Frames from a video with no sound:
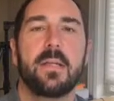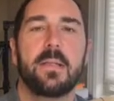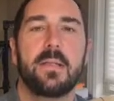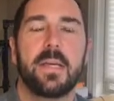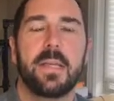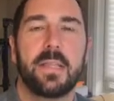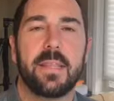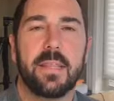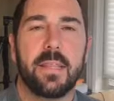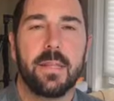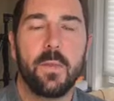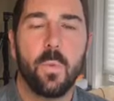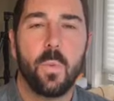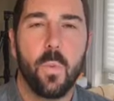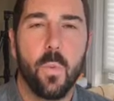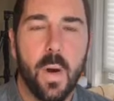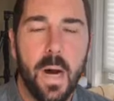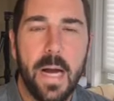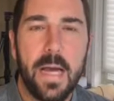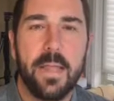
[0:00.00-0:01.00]
that
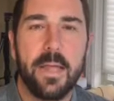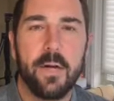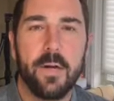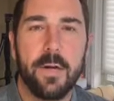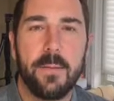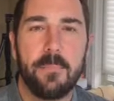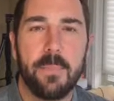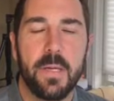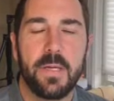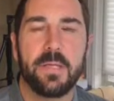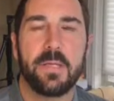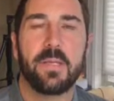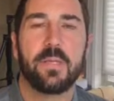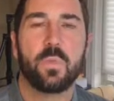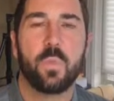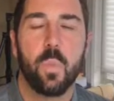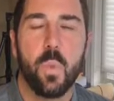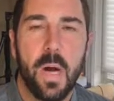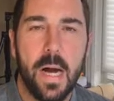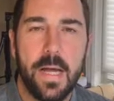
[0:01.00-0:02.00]
why they're in
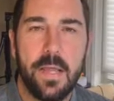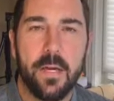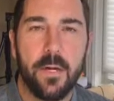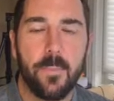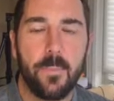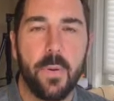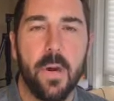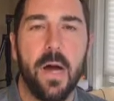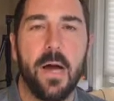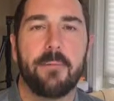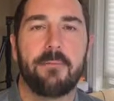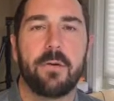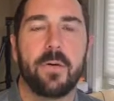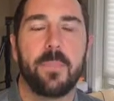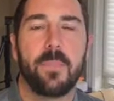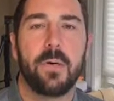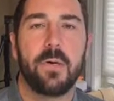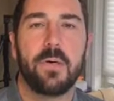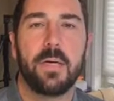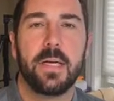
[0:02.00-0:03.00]
business, why they're
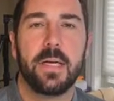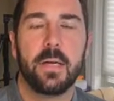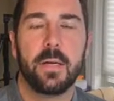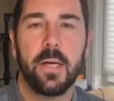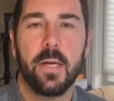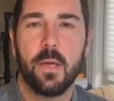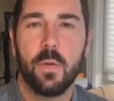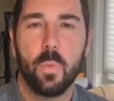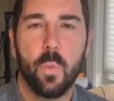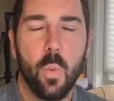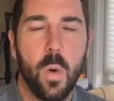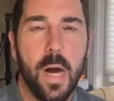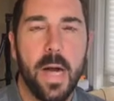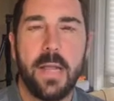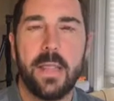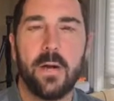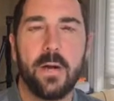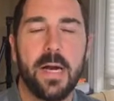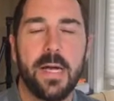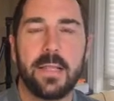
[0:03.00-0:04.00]
profitable, and
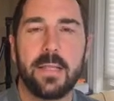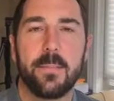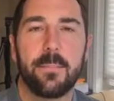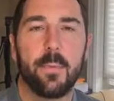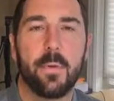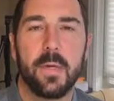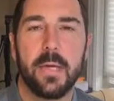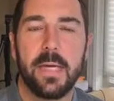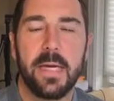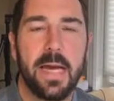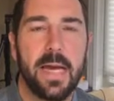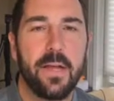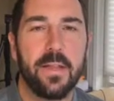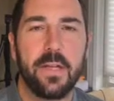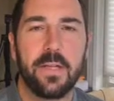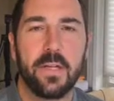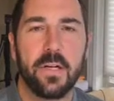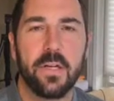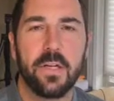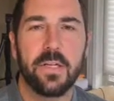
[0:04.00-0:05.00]
why they're at the point now
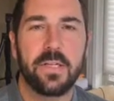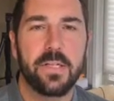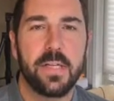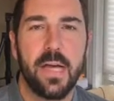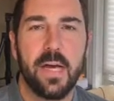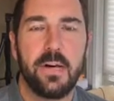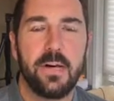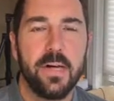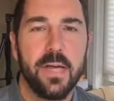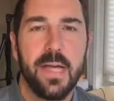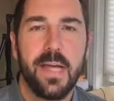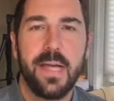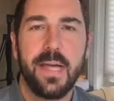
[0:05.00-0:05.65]
that they're going to sell,